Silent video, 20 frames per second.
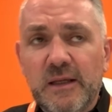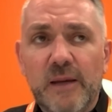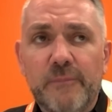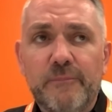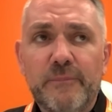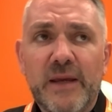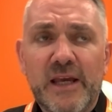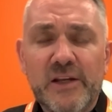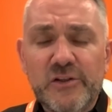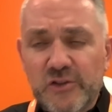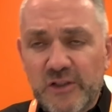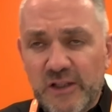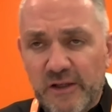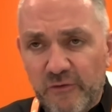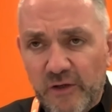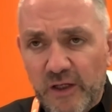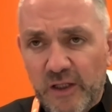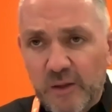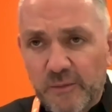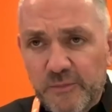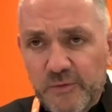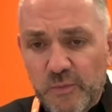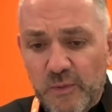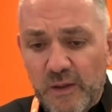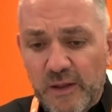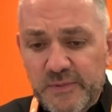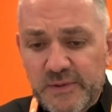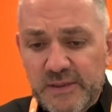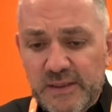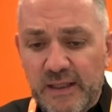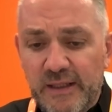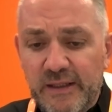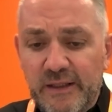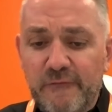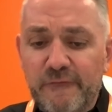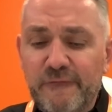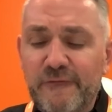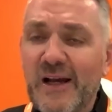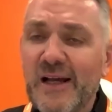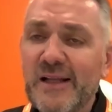a page on every club's website,
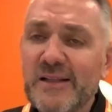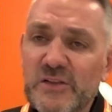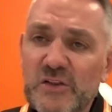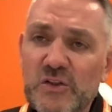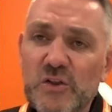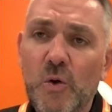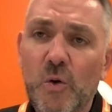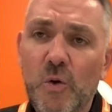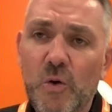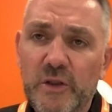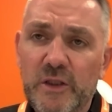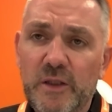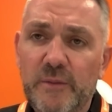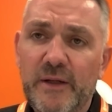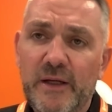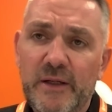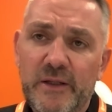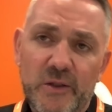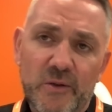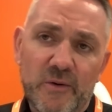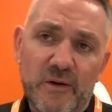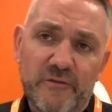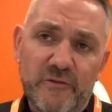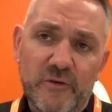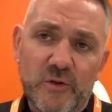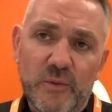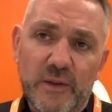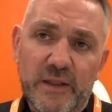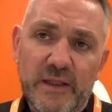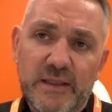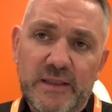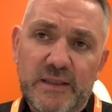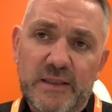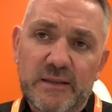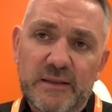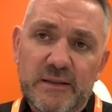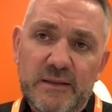the fans talking about you every week,